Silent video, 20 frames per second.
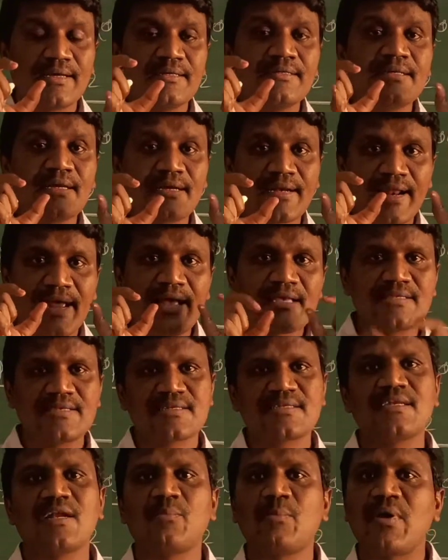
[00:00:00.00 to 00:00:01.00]
in the
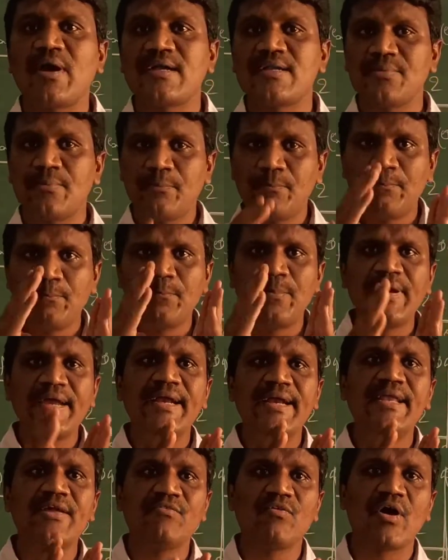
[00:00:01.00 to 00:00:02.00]
trisectional point, P
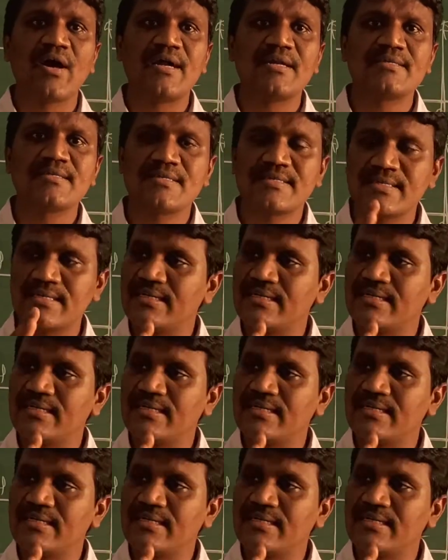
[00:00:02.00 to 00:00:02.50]
divides